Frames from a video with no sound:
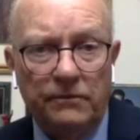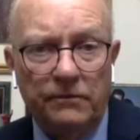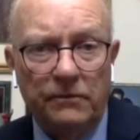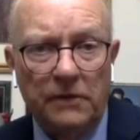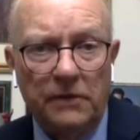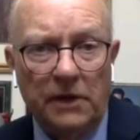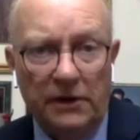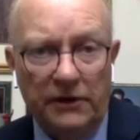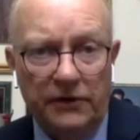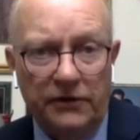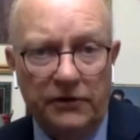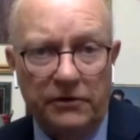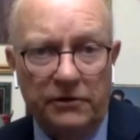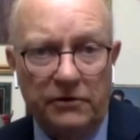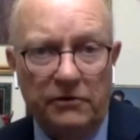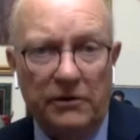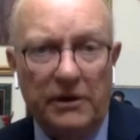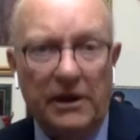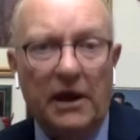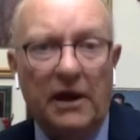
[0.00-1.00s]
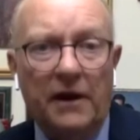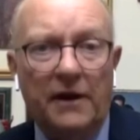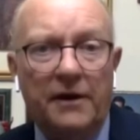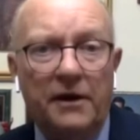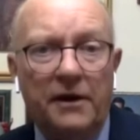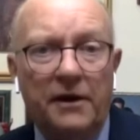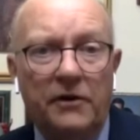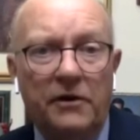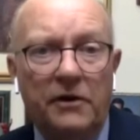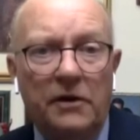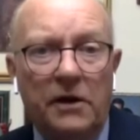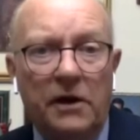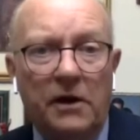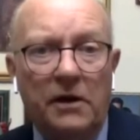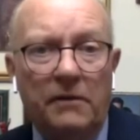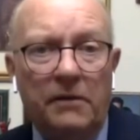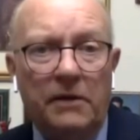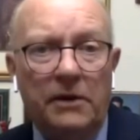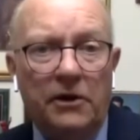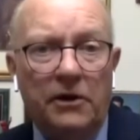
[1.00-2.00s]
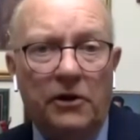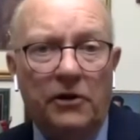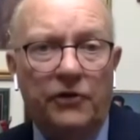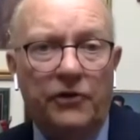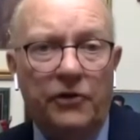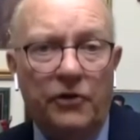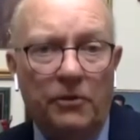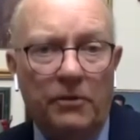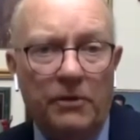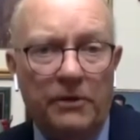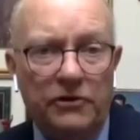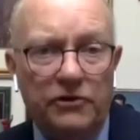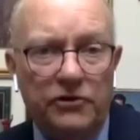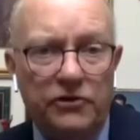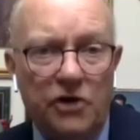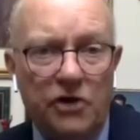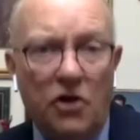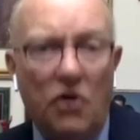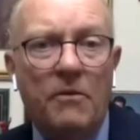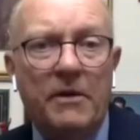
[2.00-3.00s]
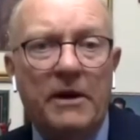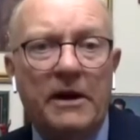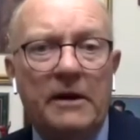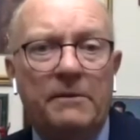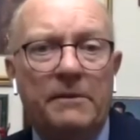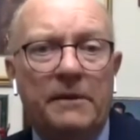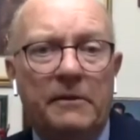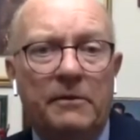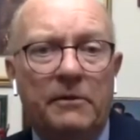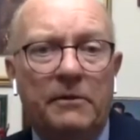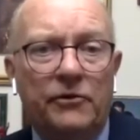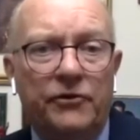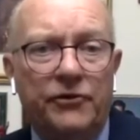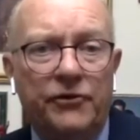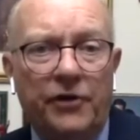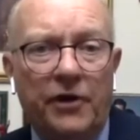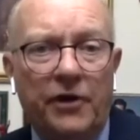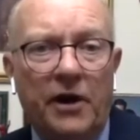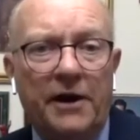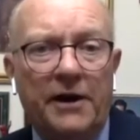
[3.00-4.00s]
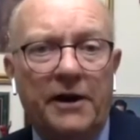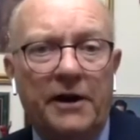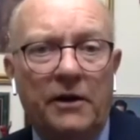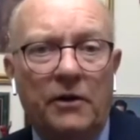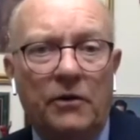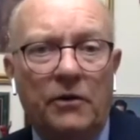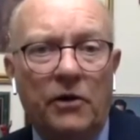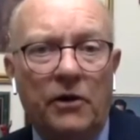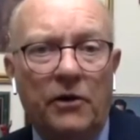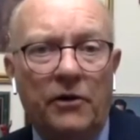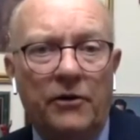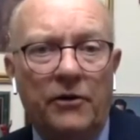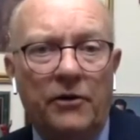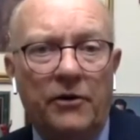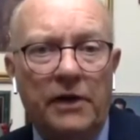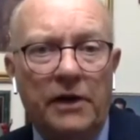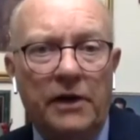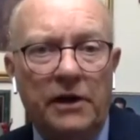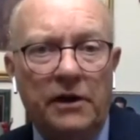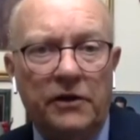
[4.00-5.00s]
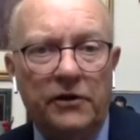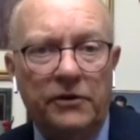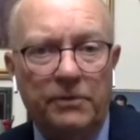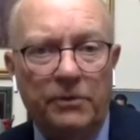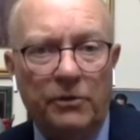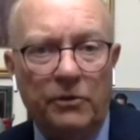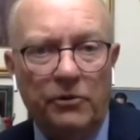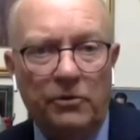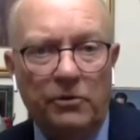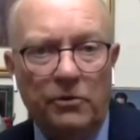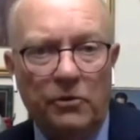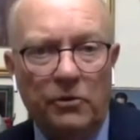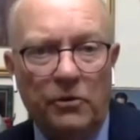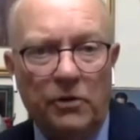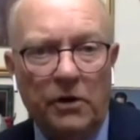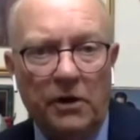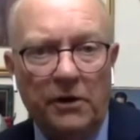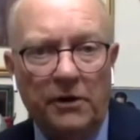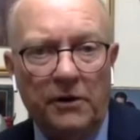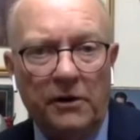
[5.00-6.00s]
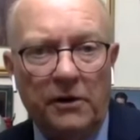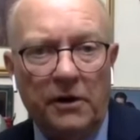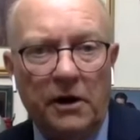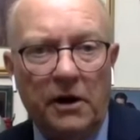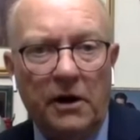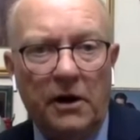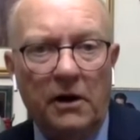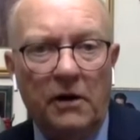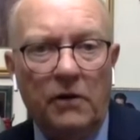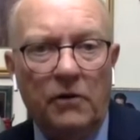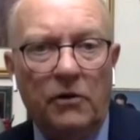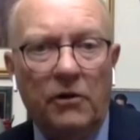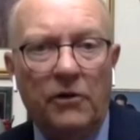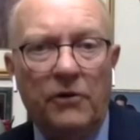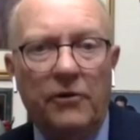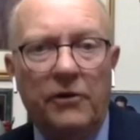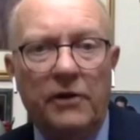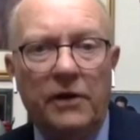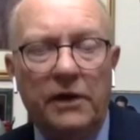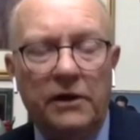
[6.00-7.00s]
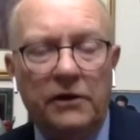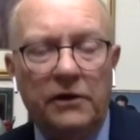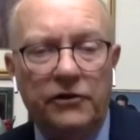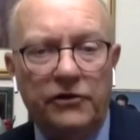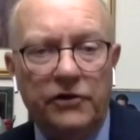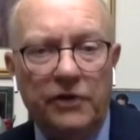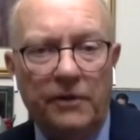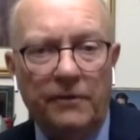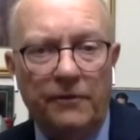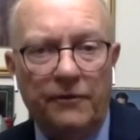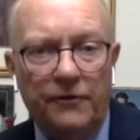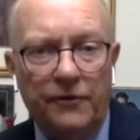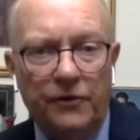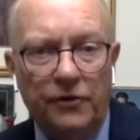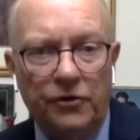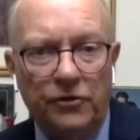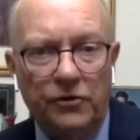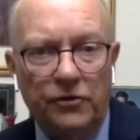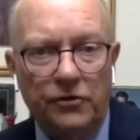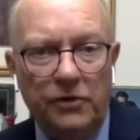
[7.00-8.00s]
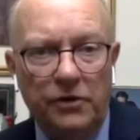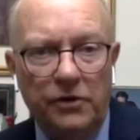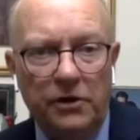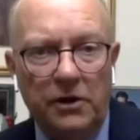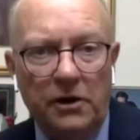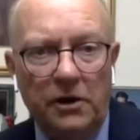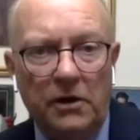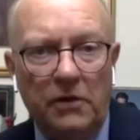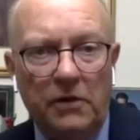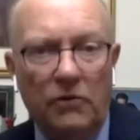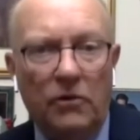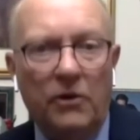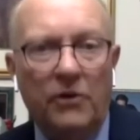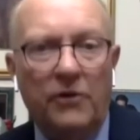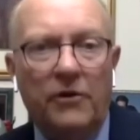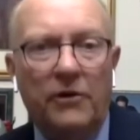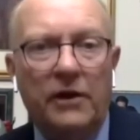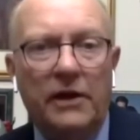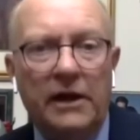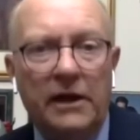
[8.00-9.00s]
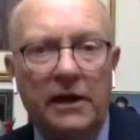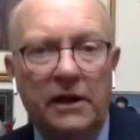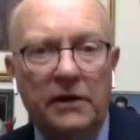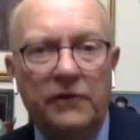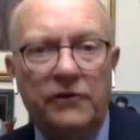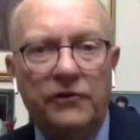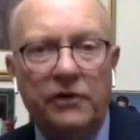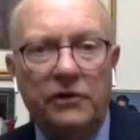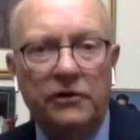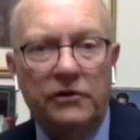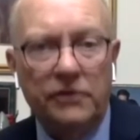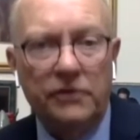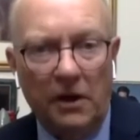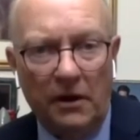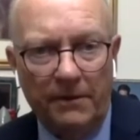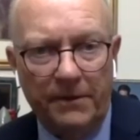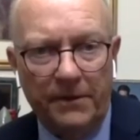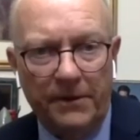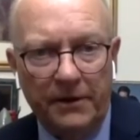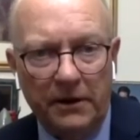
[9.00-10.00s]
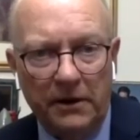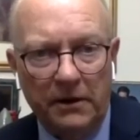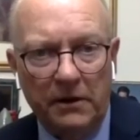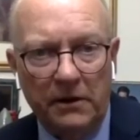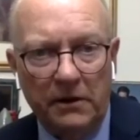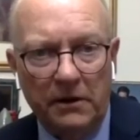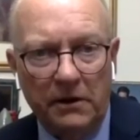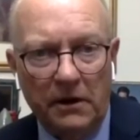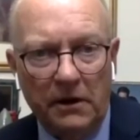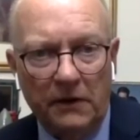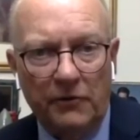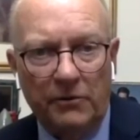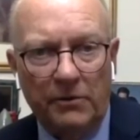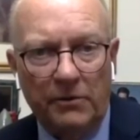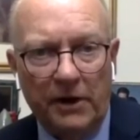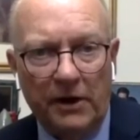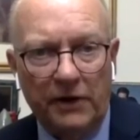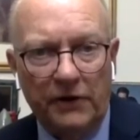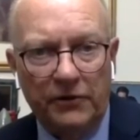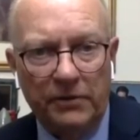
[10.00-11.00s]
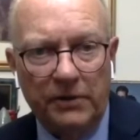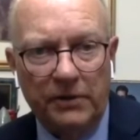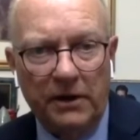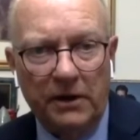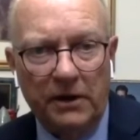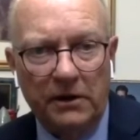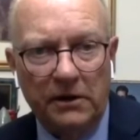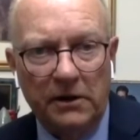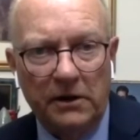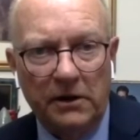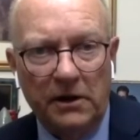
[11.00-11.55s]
That's the reality of it because there will be so many people trying to get where there is potable water, where there is some food, where there is something of a prospect.